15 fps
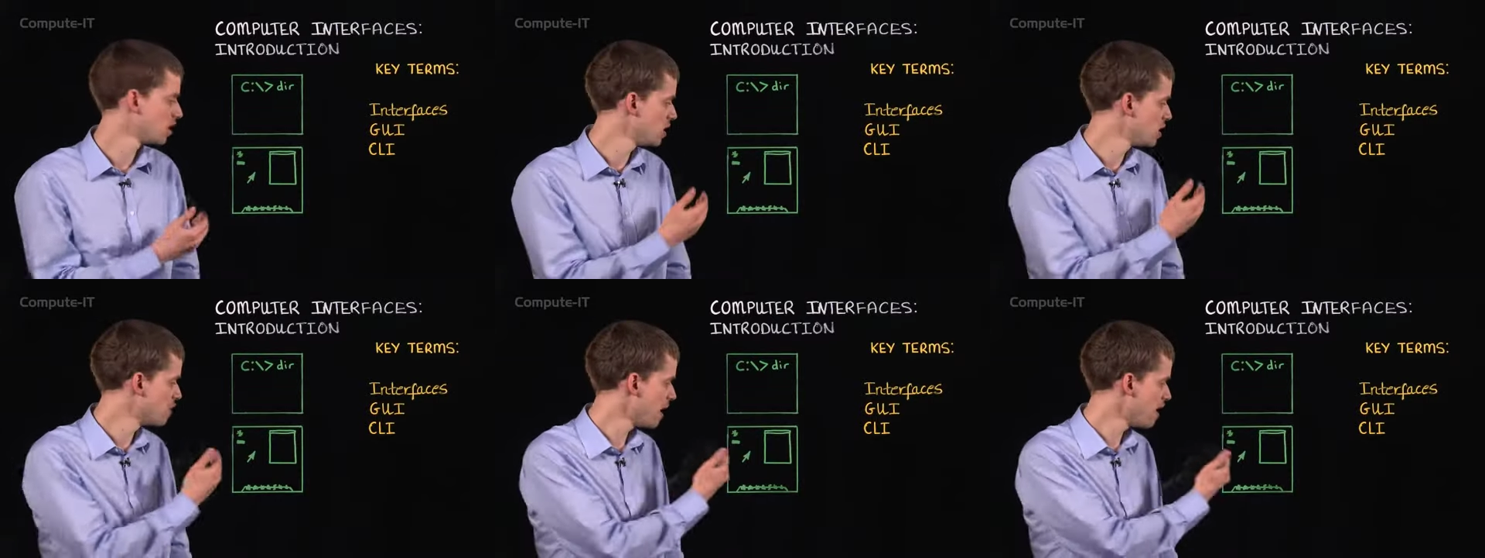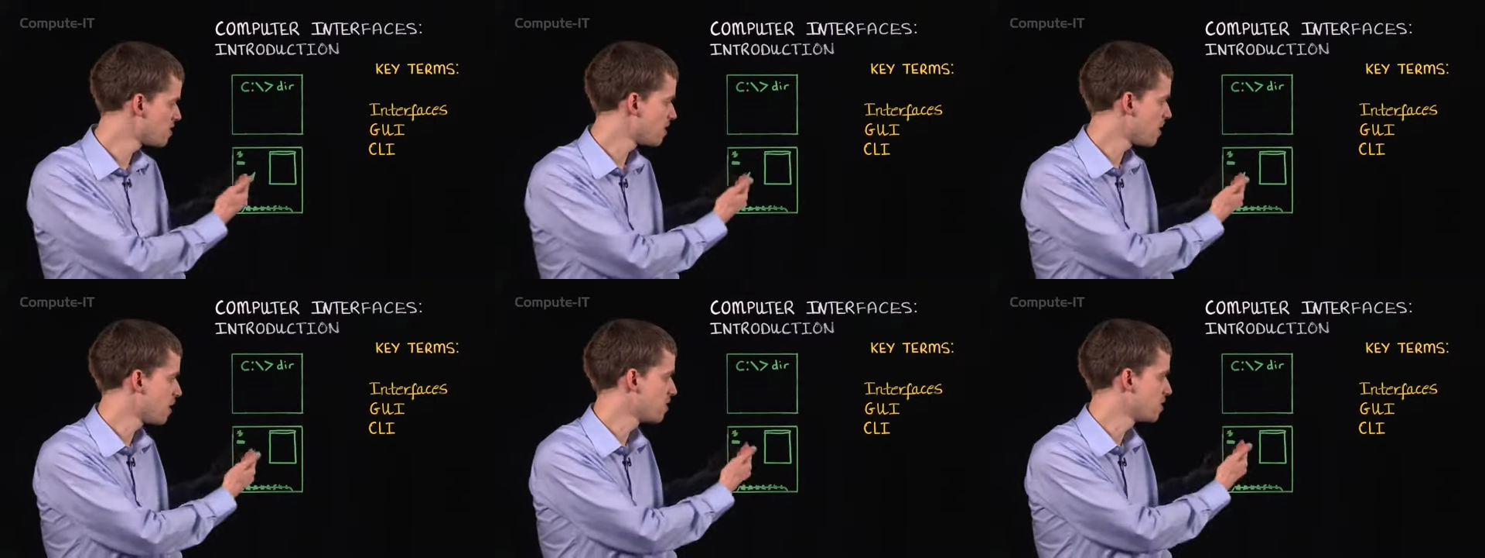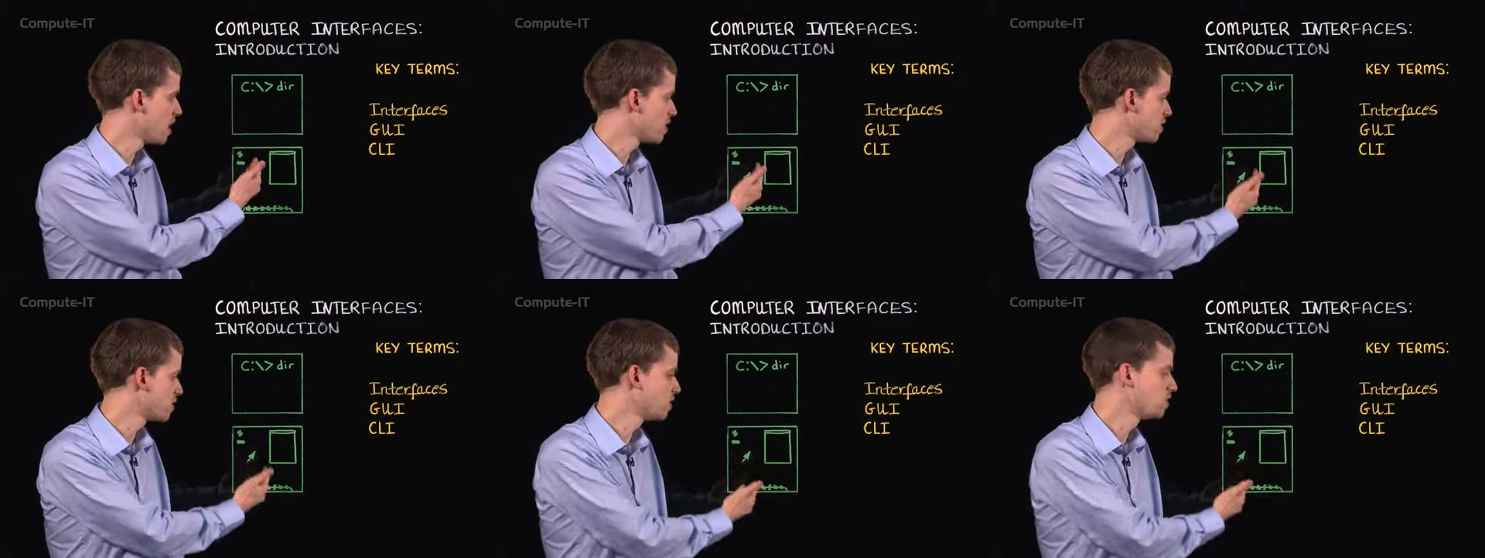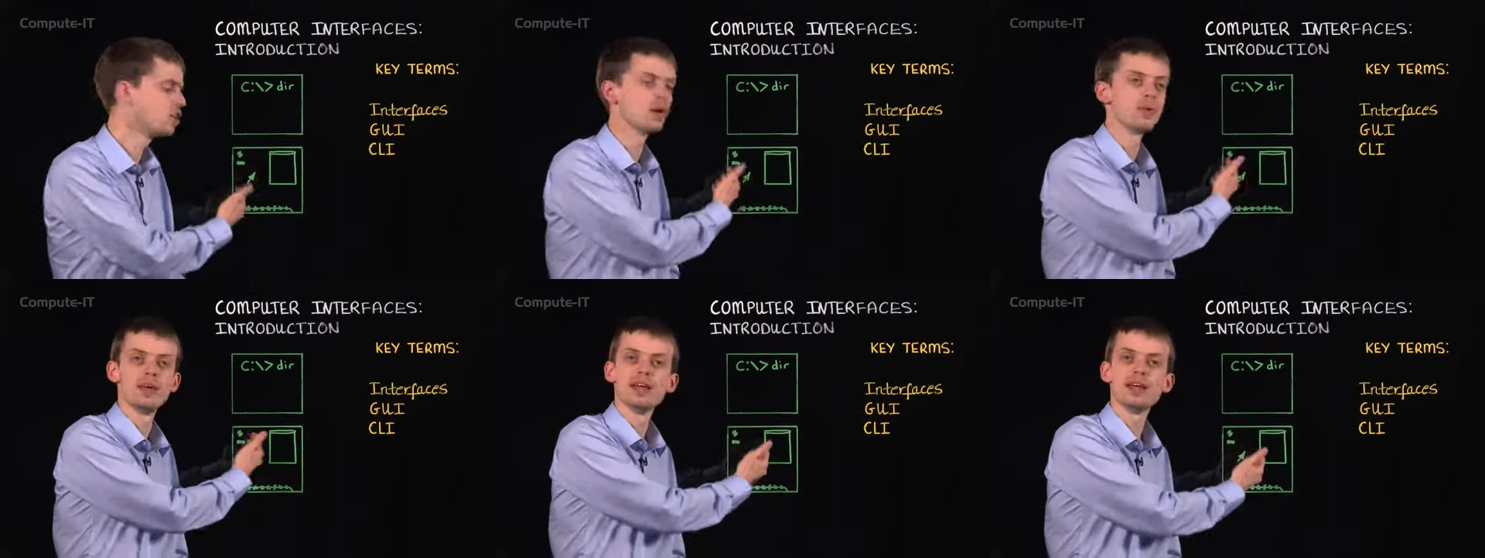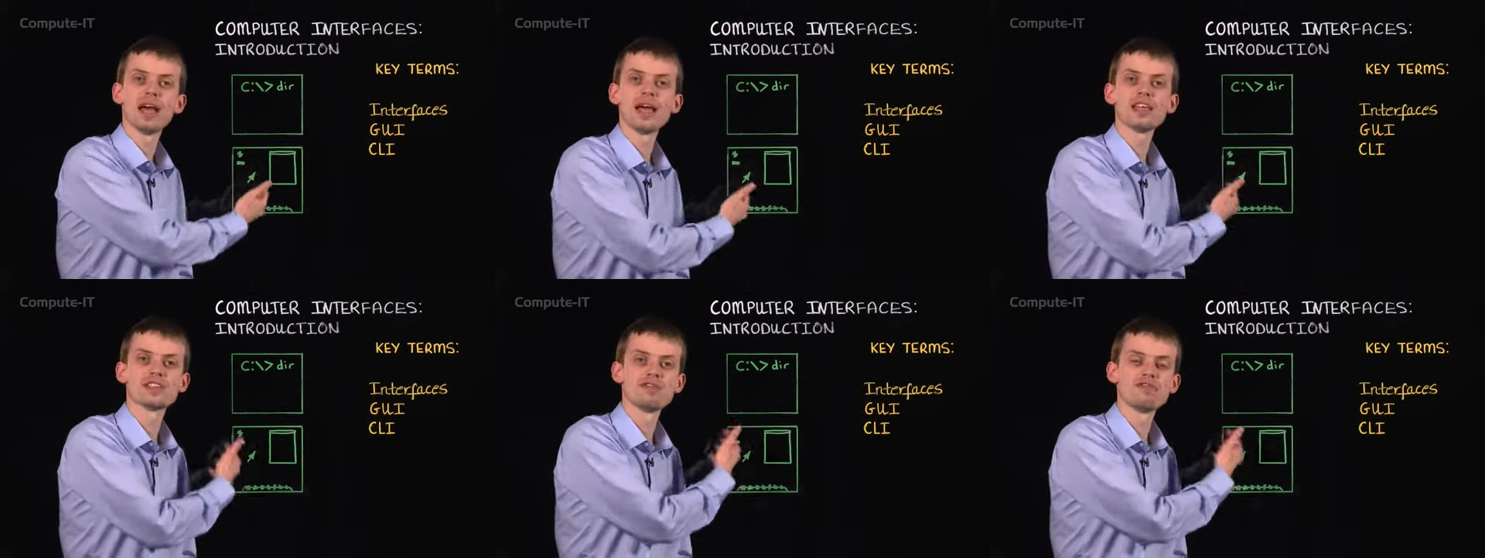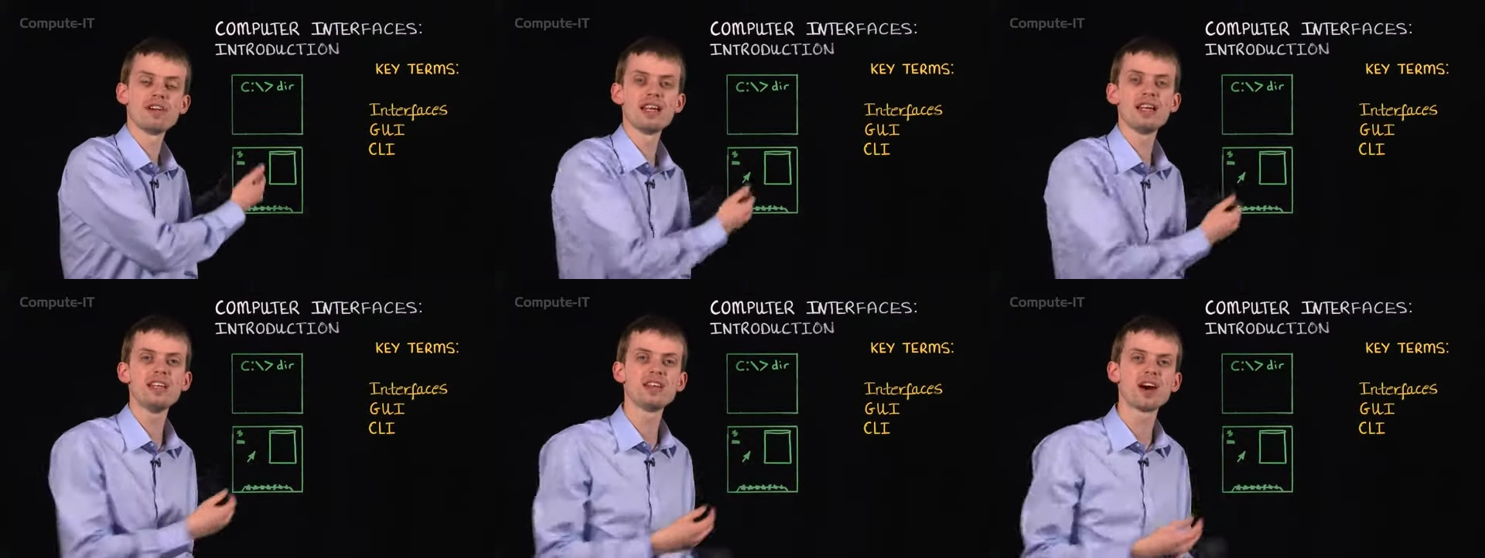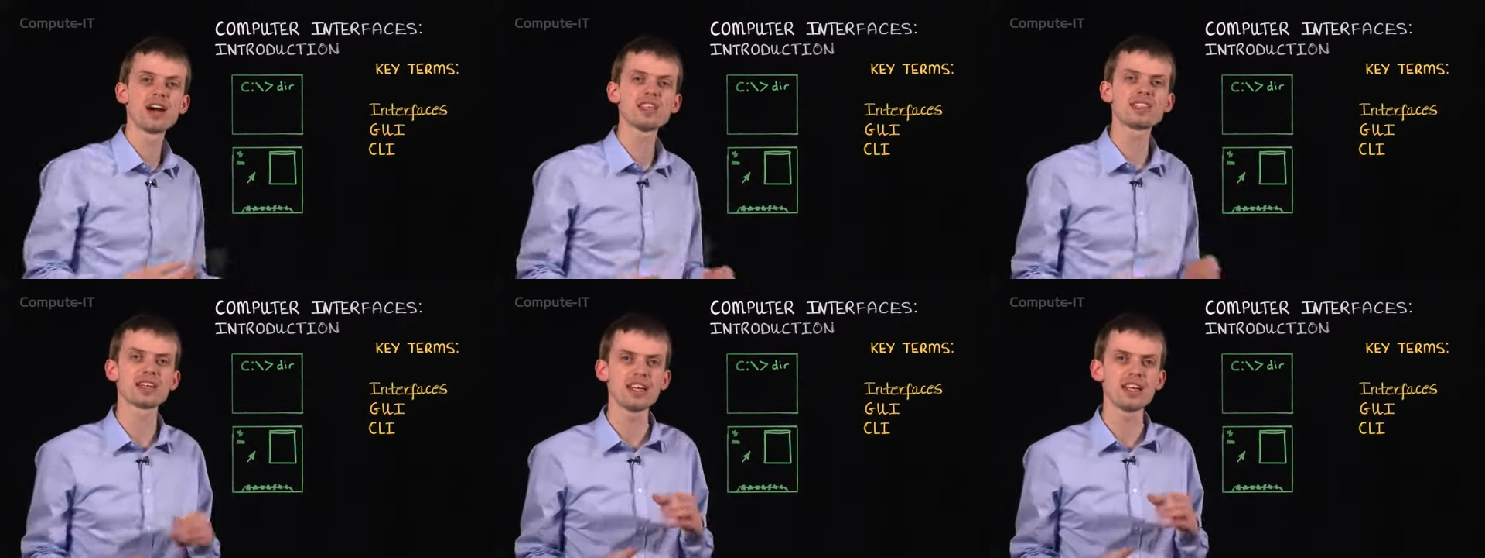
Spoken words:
you may find that the GUI is a really nice,